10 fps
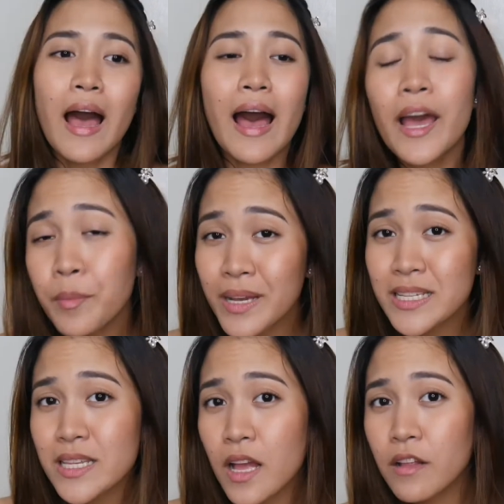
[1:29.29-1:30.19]
I
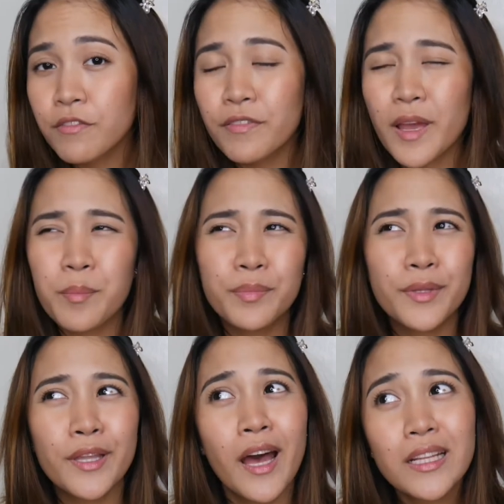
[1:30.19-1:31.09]
myself
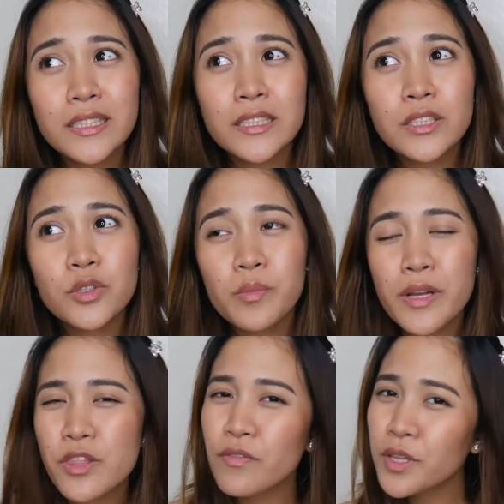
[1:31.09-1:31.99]
am not too
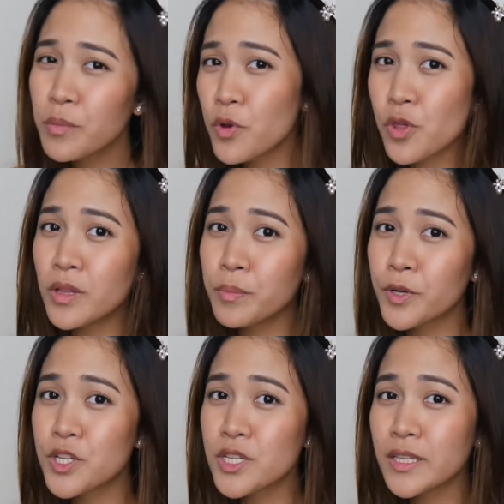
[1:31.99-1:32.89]
much of an emotional
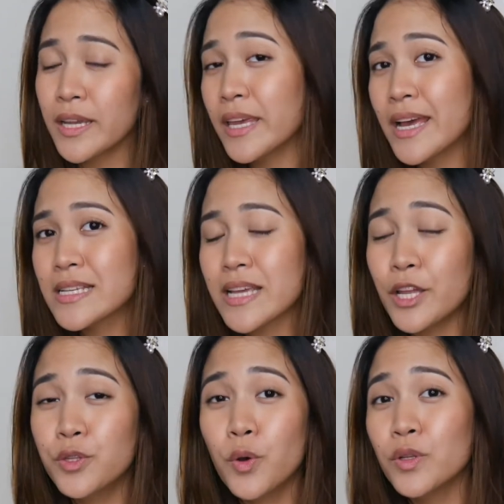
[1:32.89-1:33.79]
person, I guess.
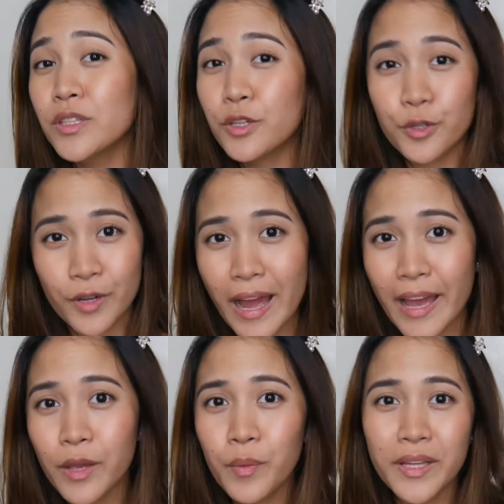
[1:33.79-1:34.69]
I don't
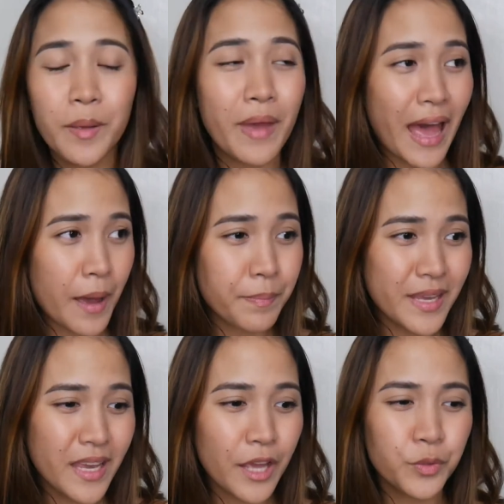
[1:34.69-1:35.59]
cry when I'm
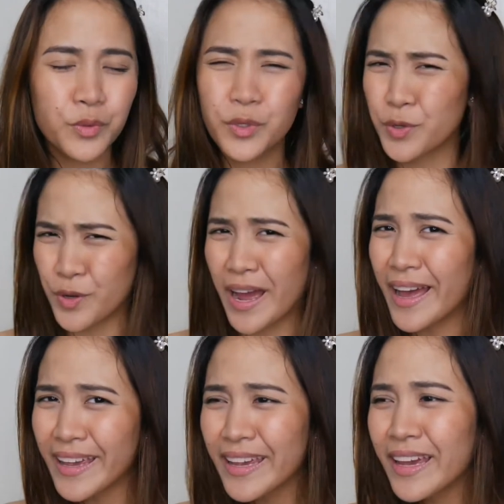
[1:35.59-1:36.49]
happy. I don't
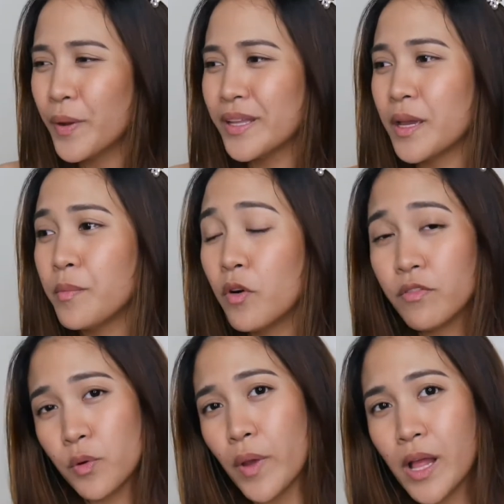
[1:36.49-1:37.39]
cry when I'm
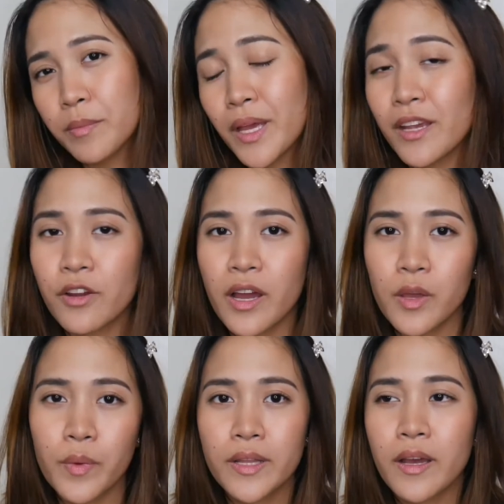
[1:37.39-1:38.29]
overwhelmed. I cry
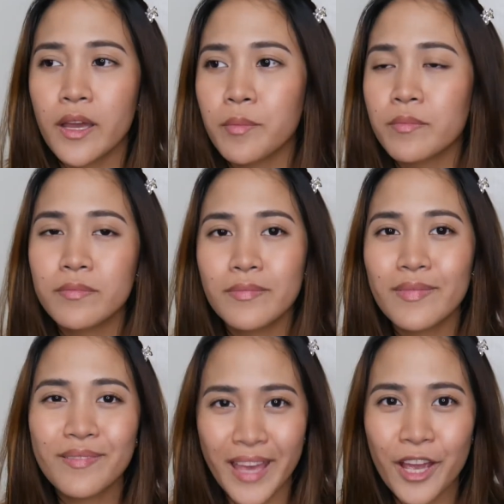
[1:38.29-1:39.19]
when I'm
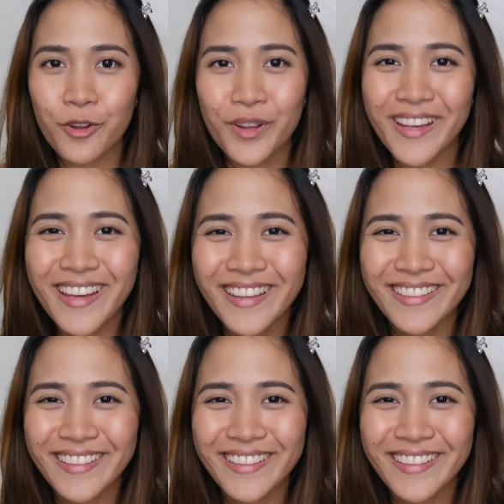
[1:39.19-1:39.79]
angry.